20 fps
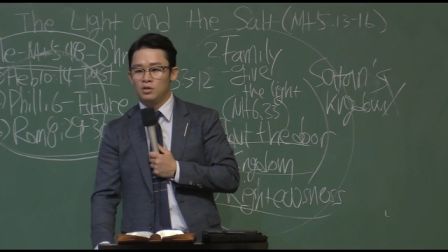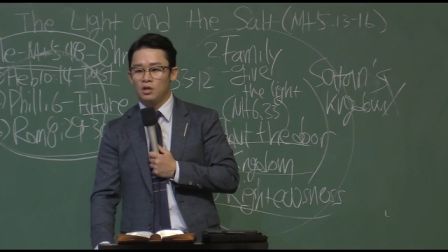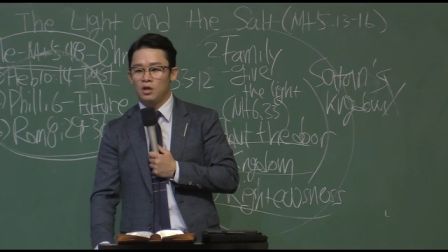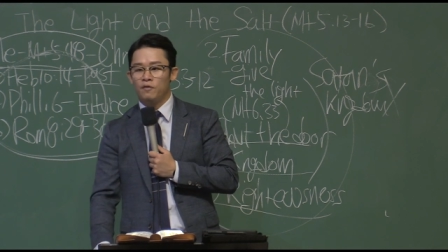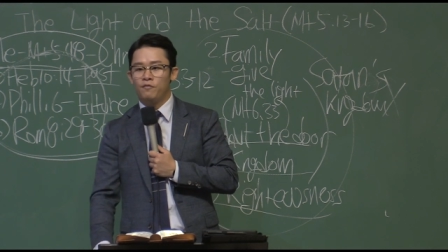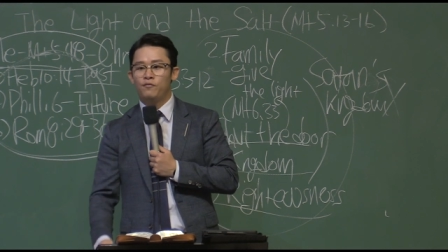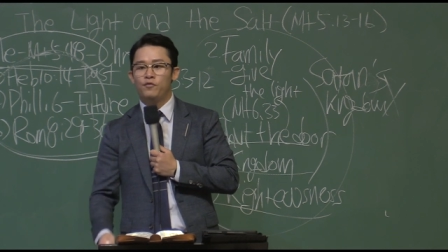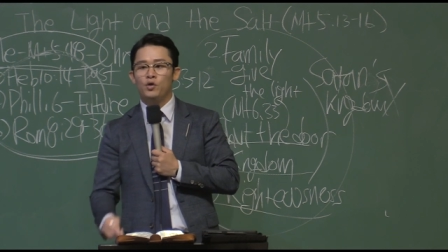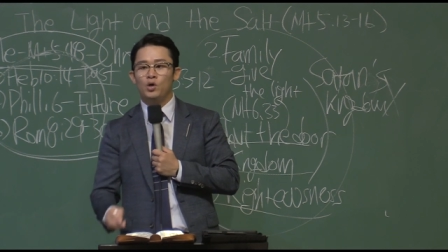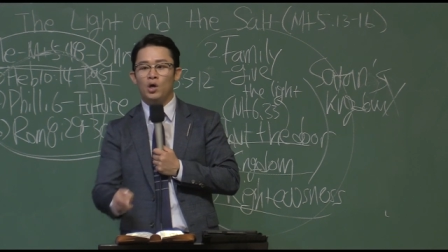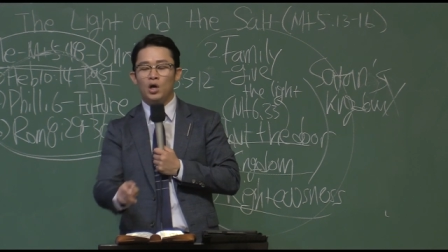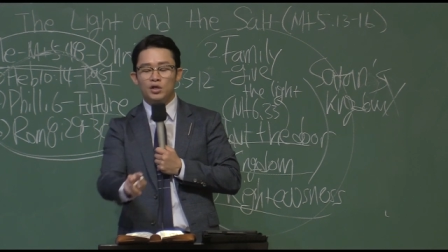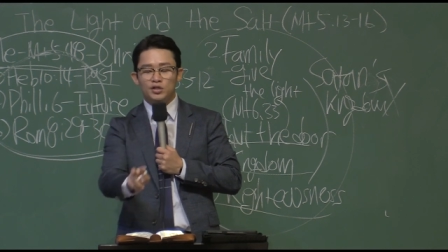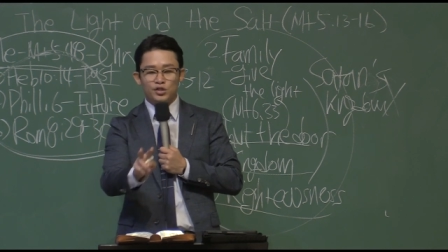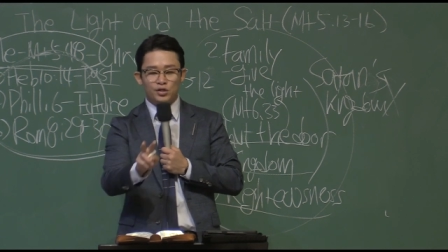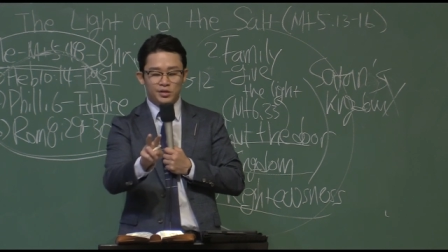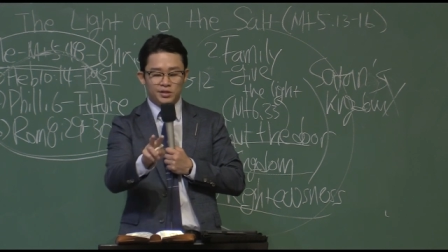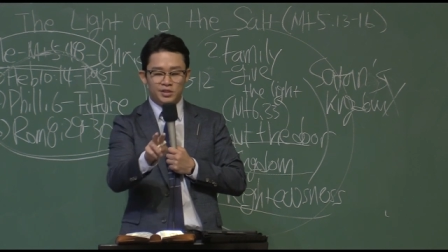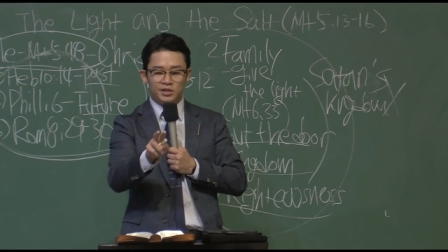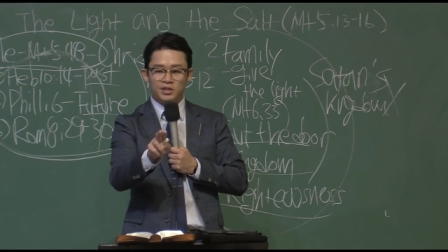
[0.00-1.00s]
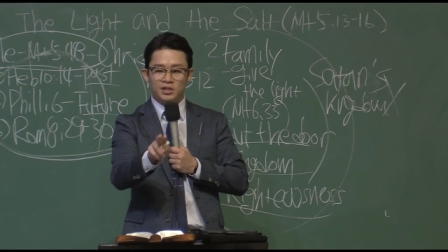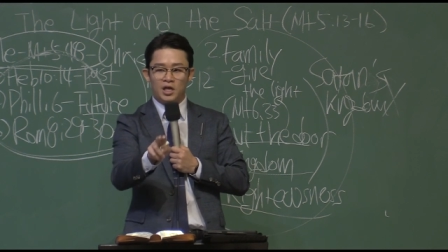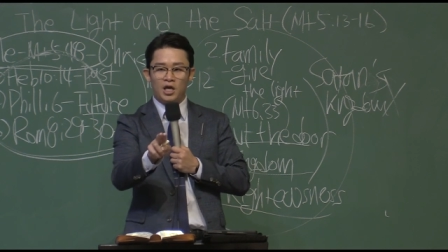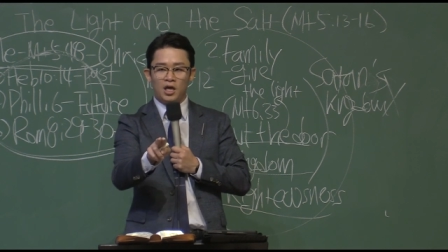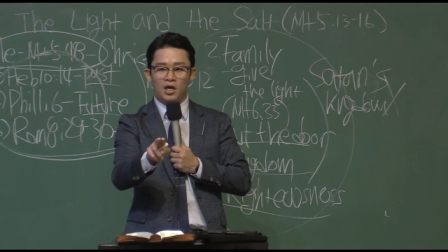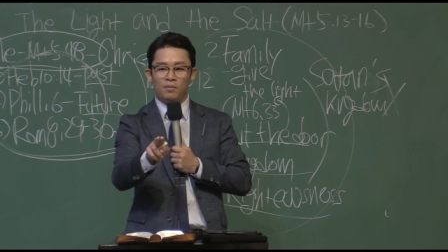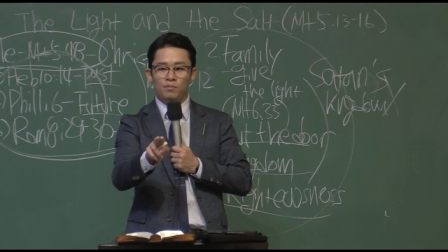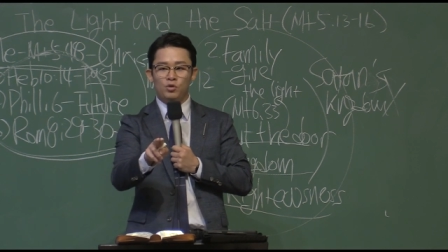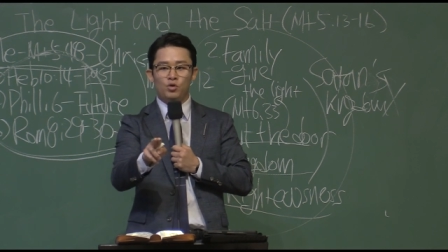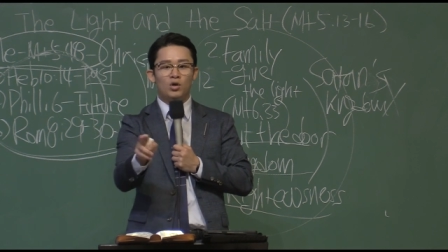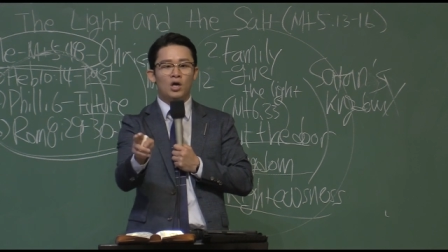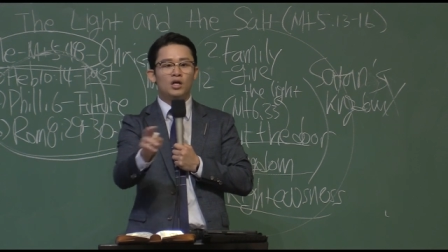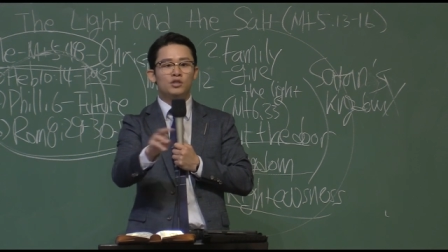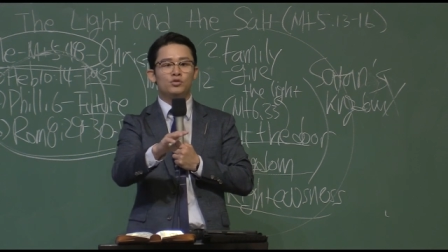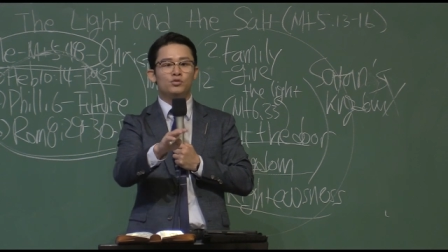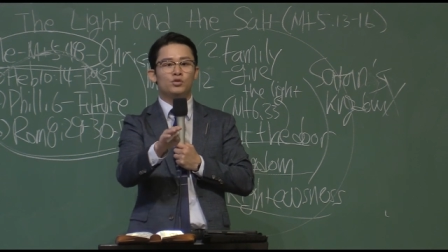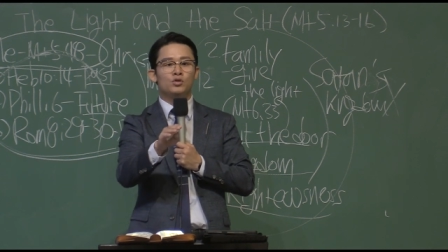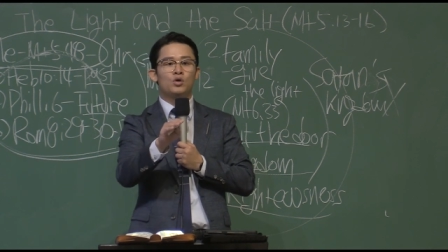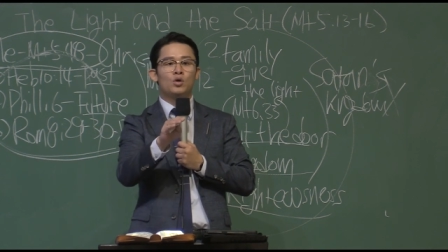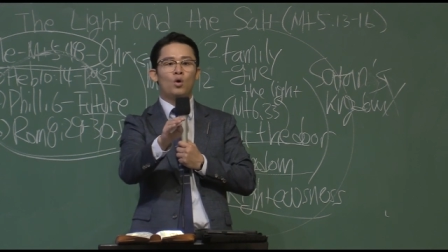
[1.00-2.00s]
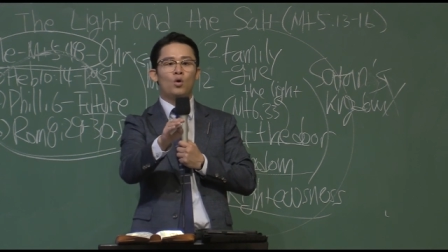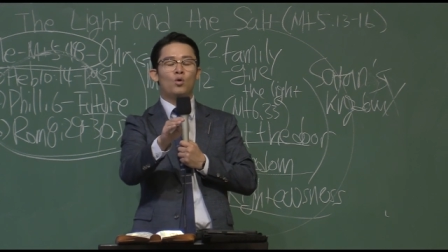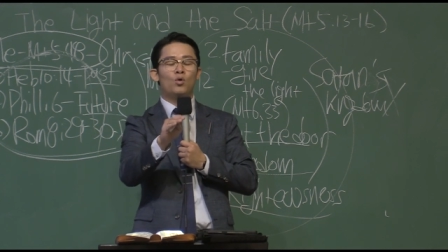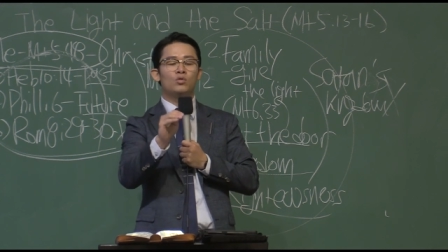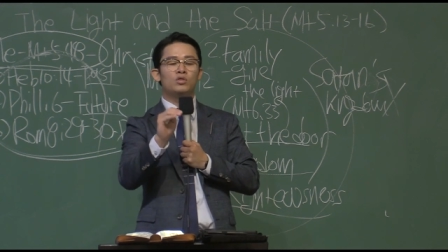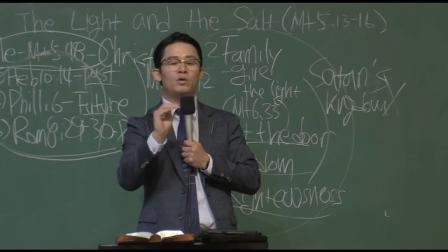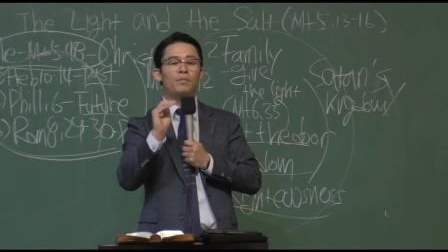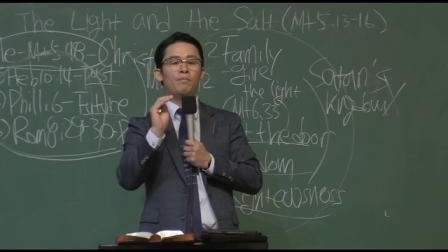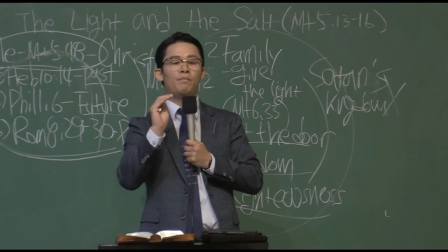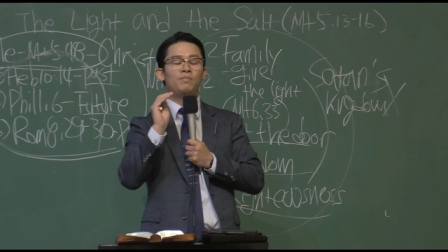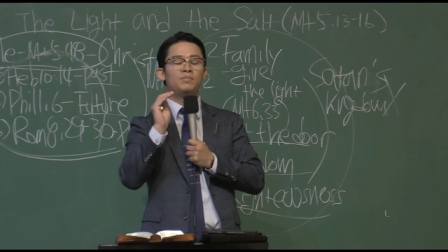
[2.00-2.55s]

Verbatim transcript: If you guys are same, you guys would go the